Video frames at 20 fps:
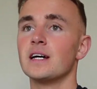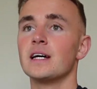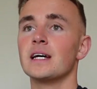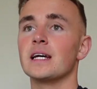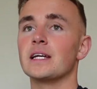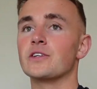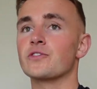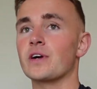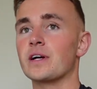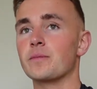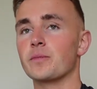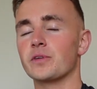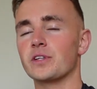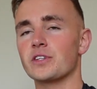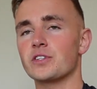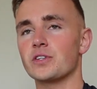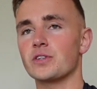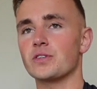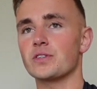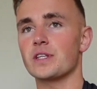He trained Monday,
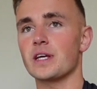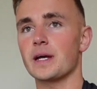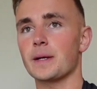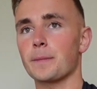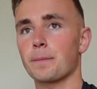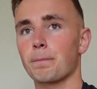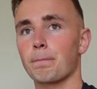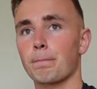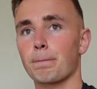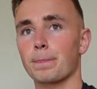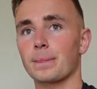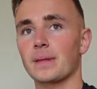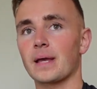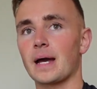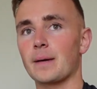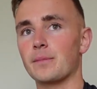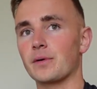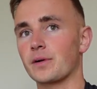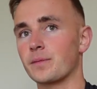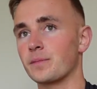Tuesday,
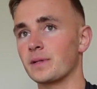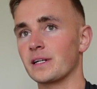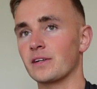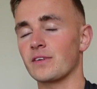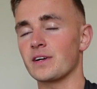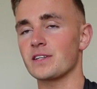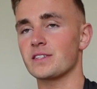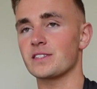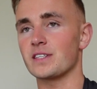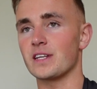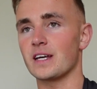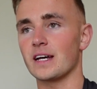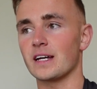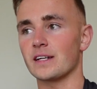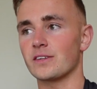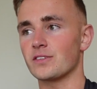but complete rest today,